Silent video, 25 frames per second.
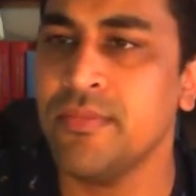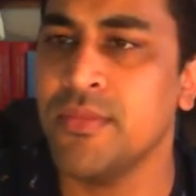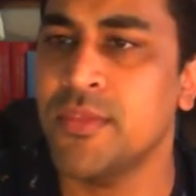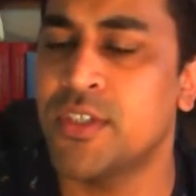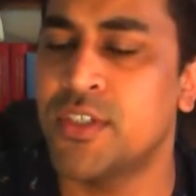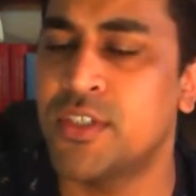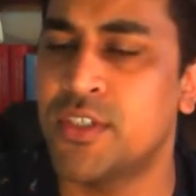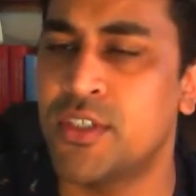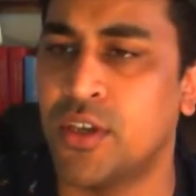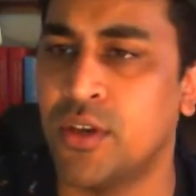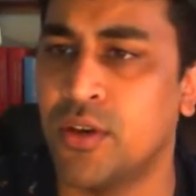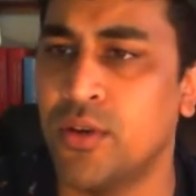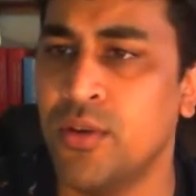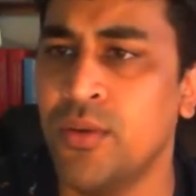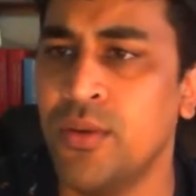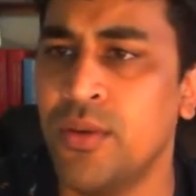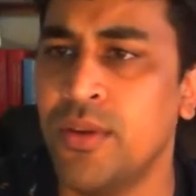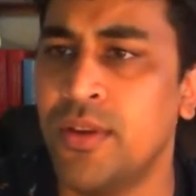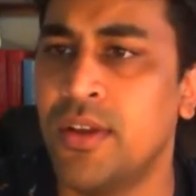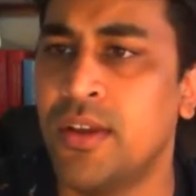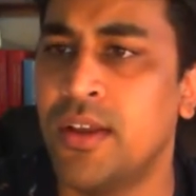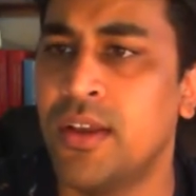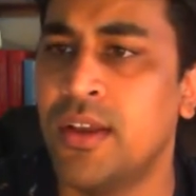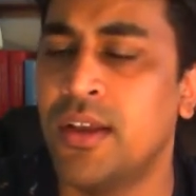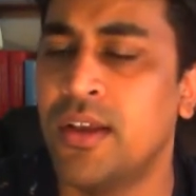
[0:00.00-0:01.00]
So
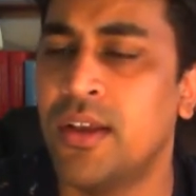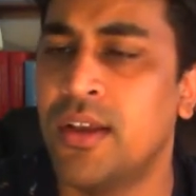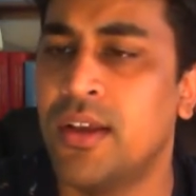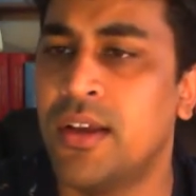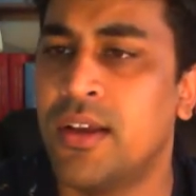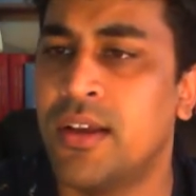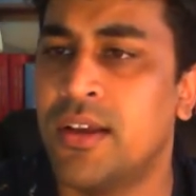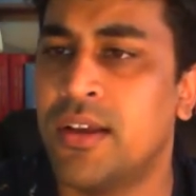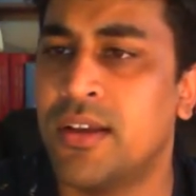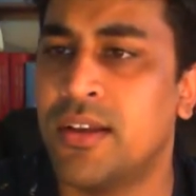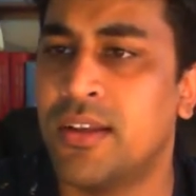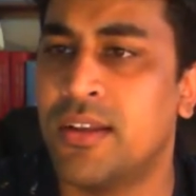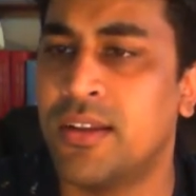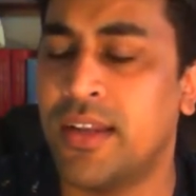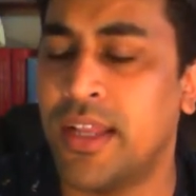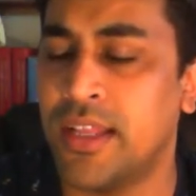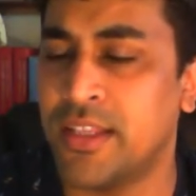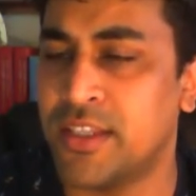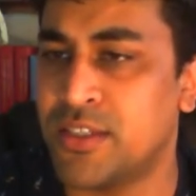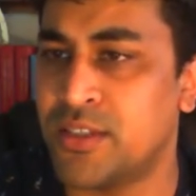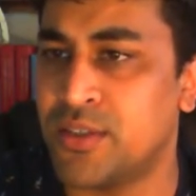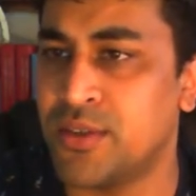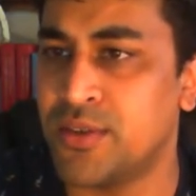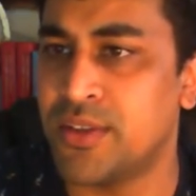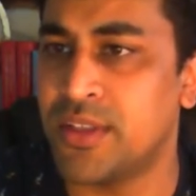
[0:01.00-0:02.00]

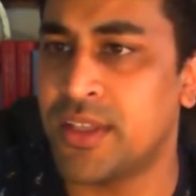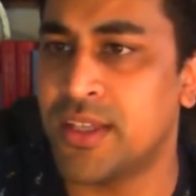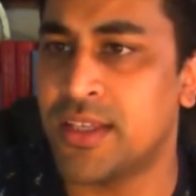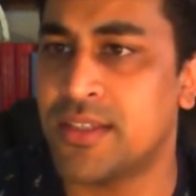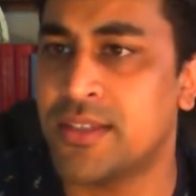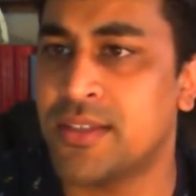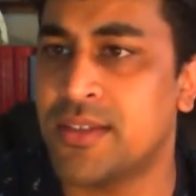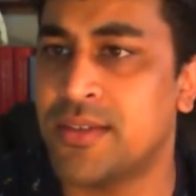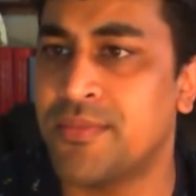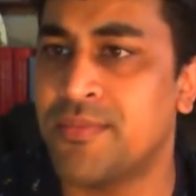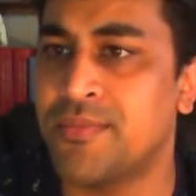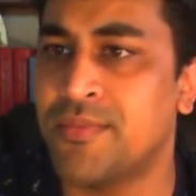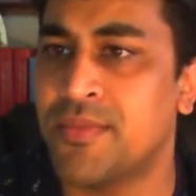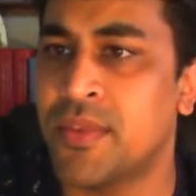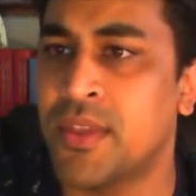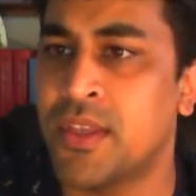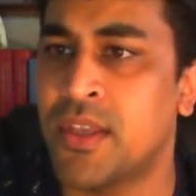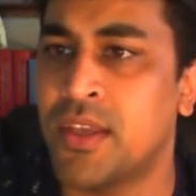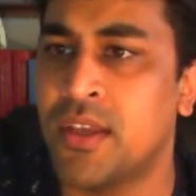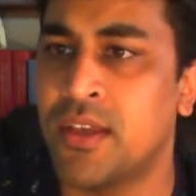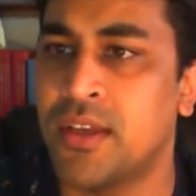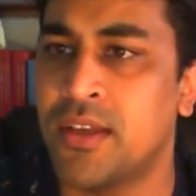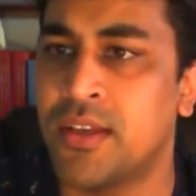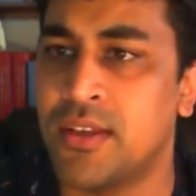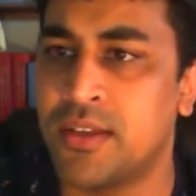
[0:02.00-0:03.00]
let's do this.
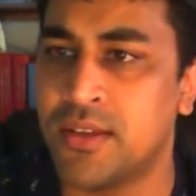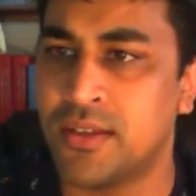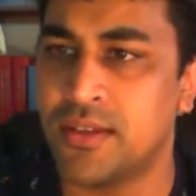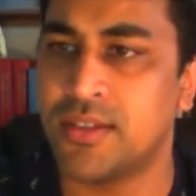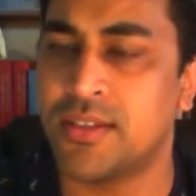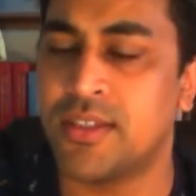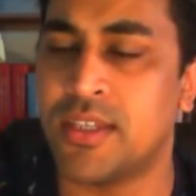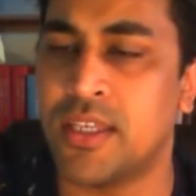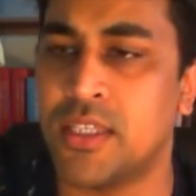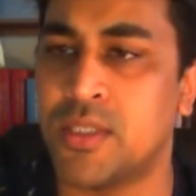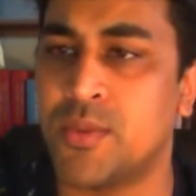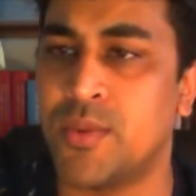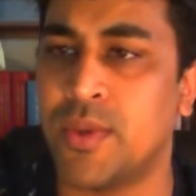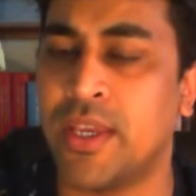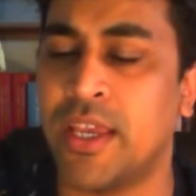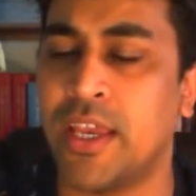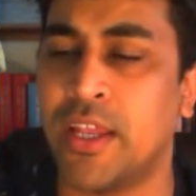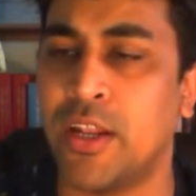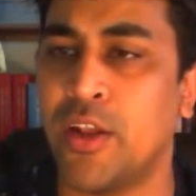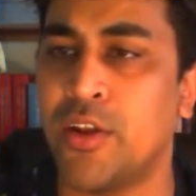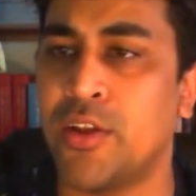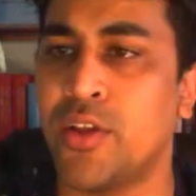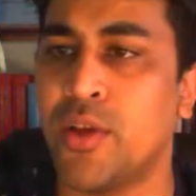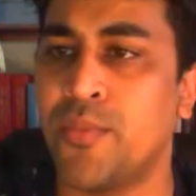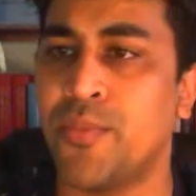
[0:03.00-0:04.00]
Since we
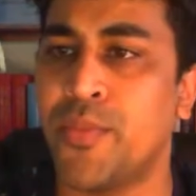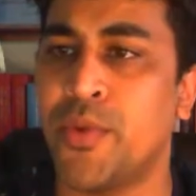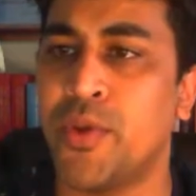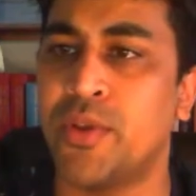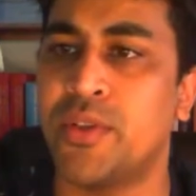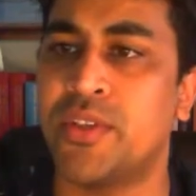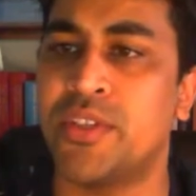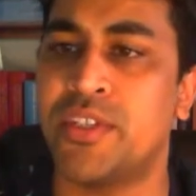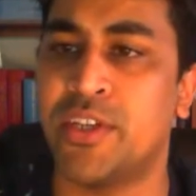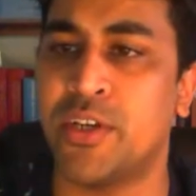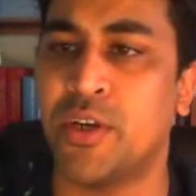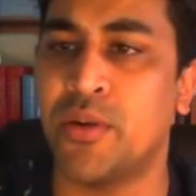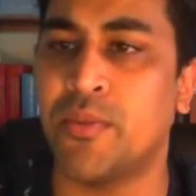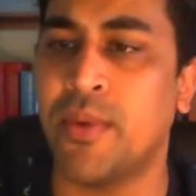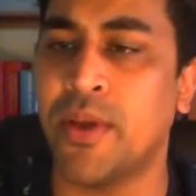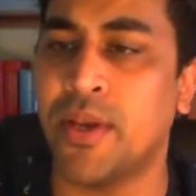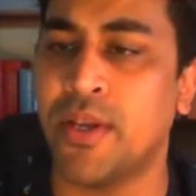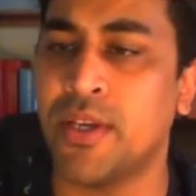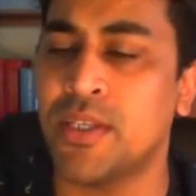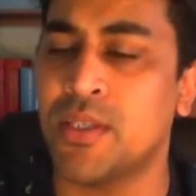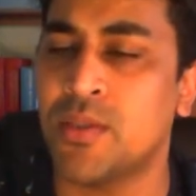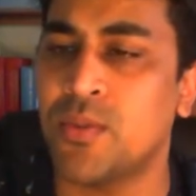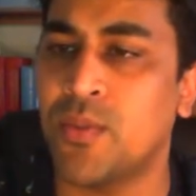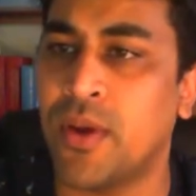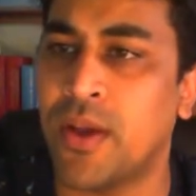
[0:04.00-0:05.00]
cannot compute 0
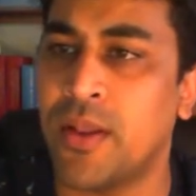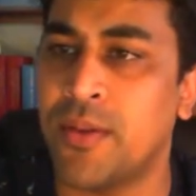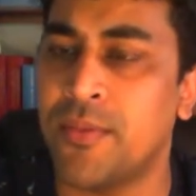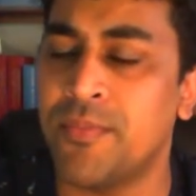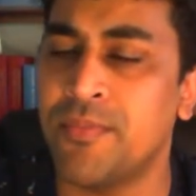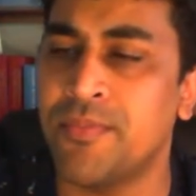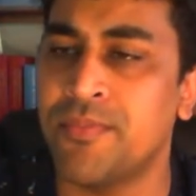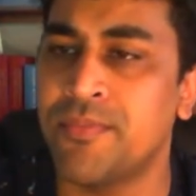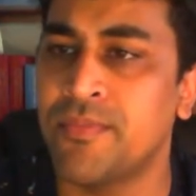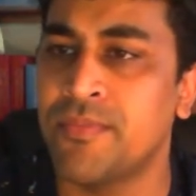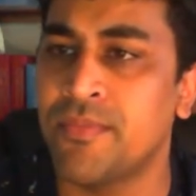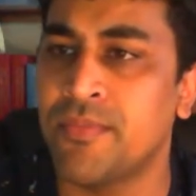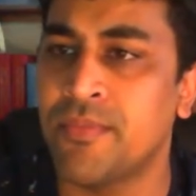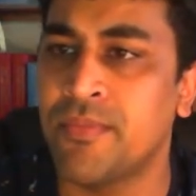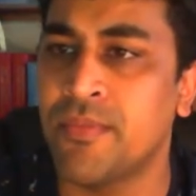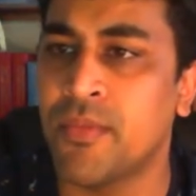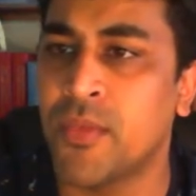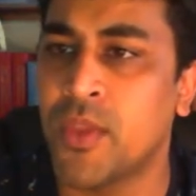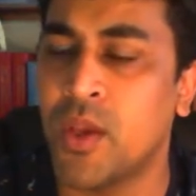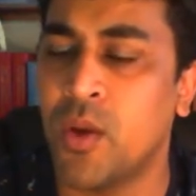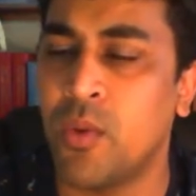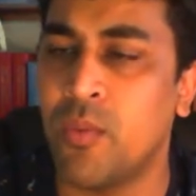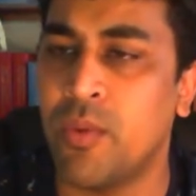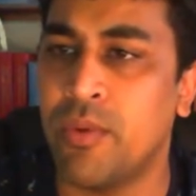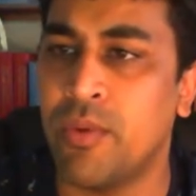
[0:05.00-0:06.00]
minus 1,
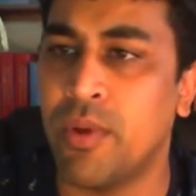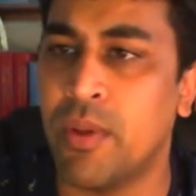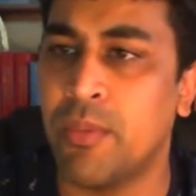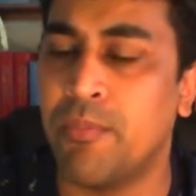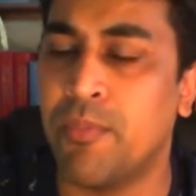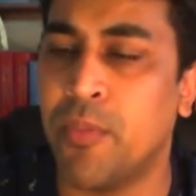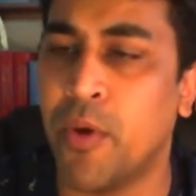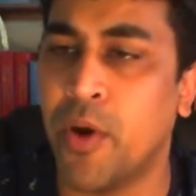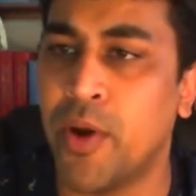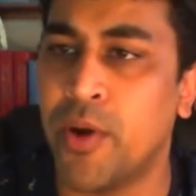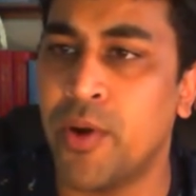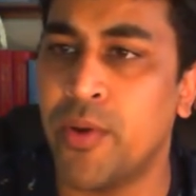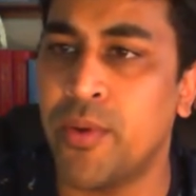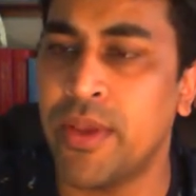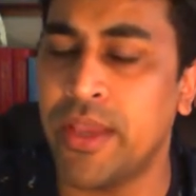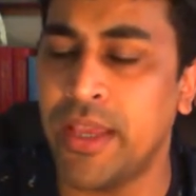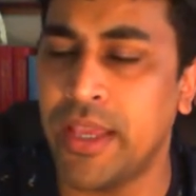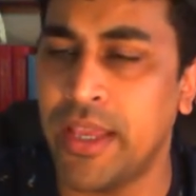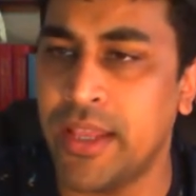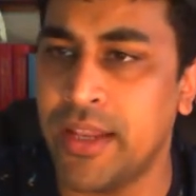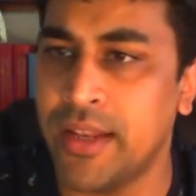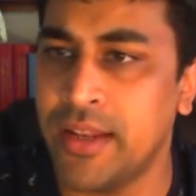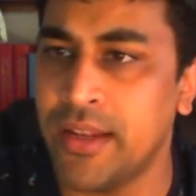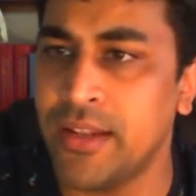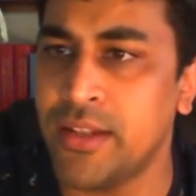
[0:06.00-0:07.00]
we will borrow
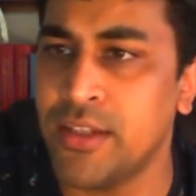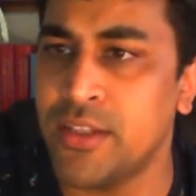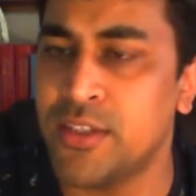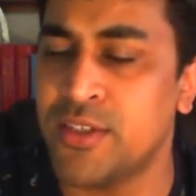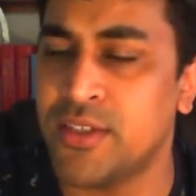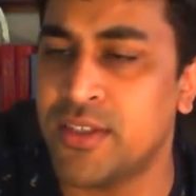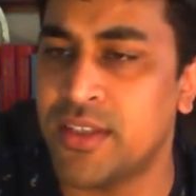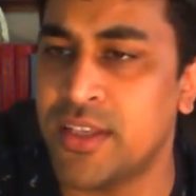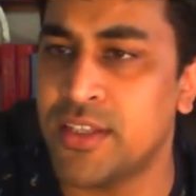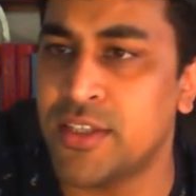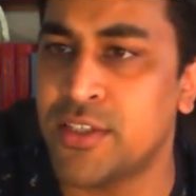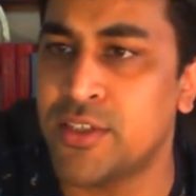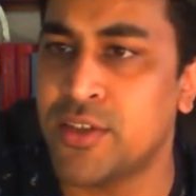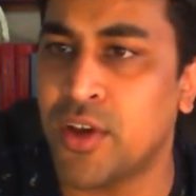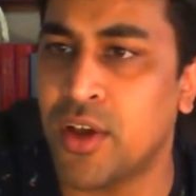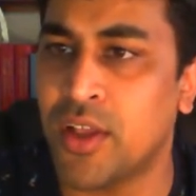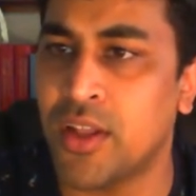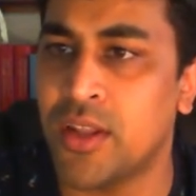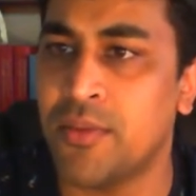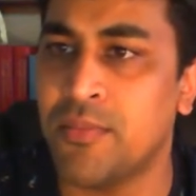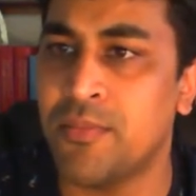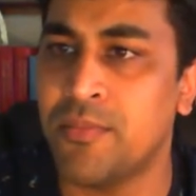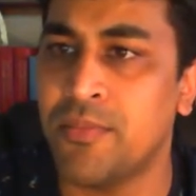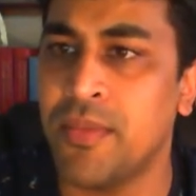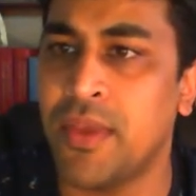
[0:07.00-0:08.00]
into this
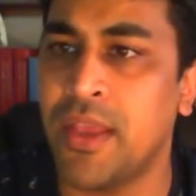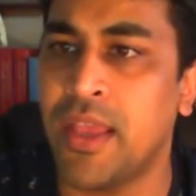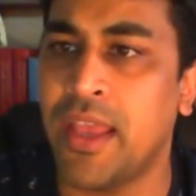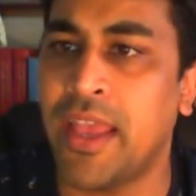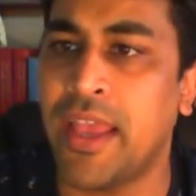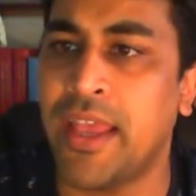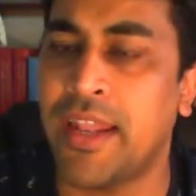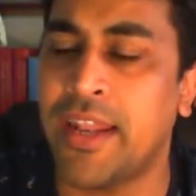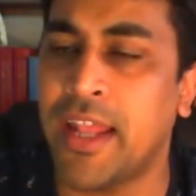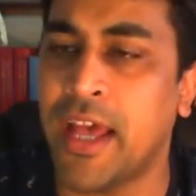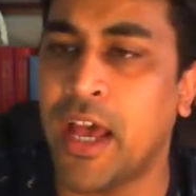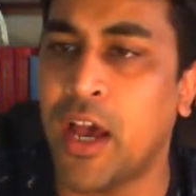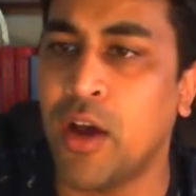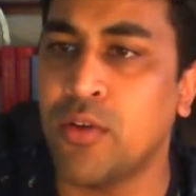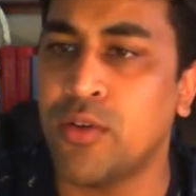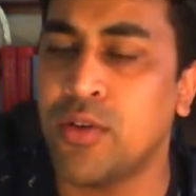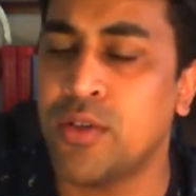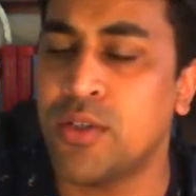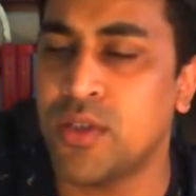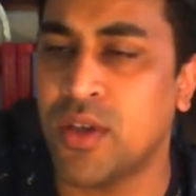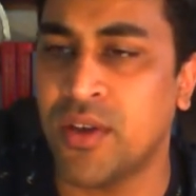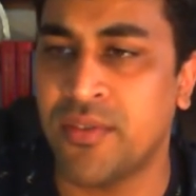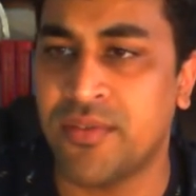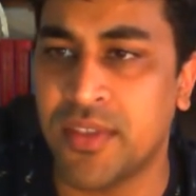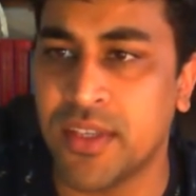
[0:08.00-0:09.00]
column and
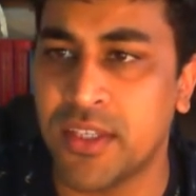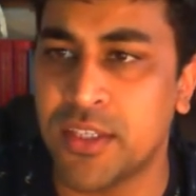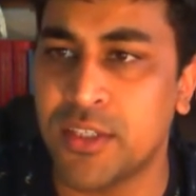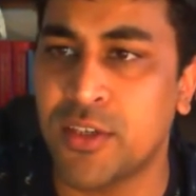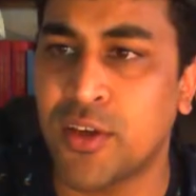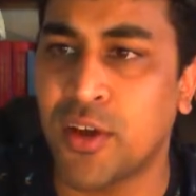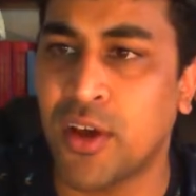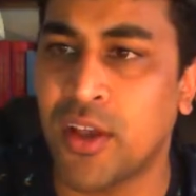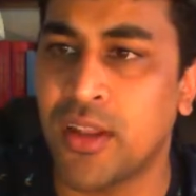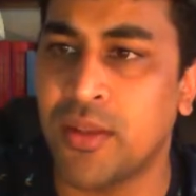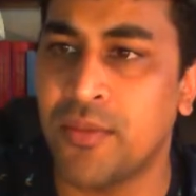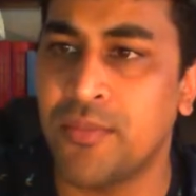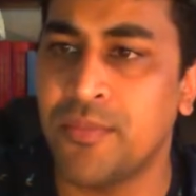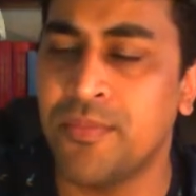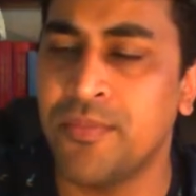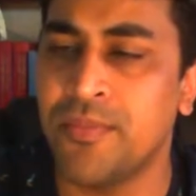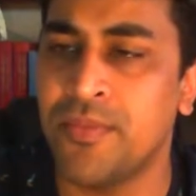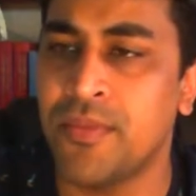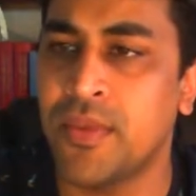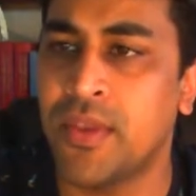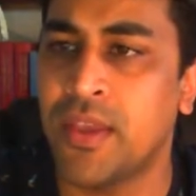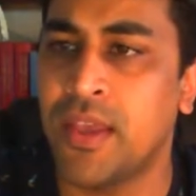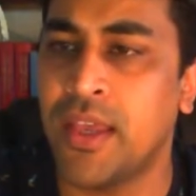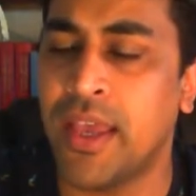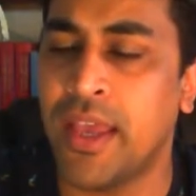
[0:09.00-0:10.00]
out of this column
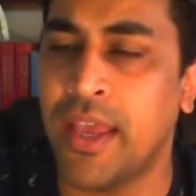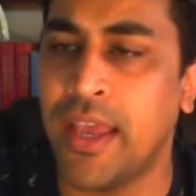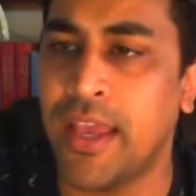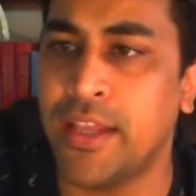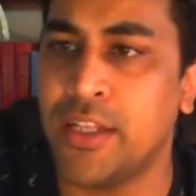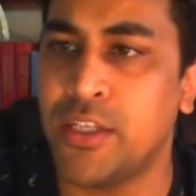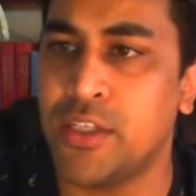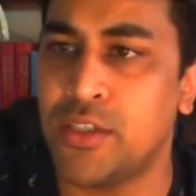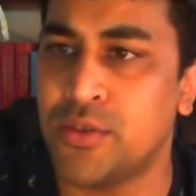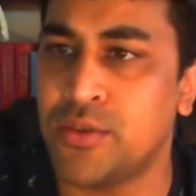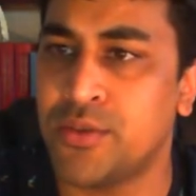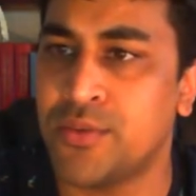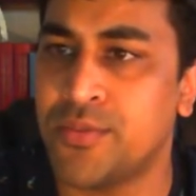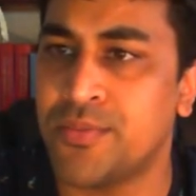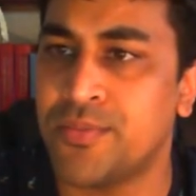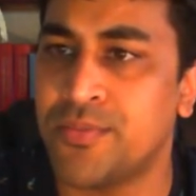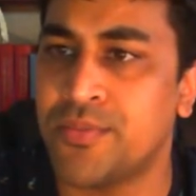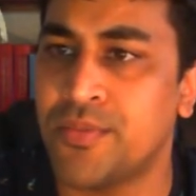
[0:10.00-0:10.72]
a 2.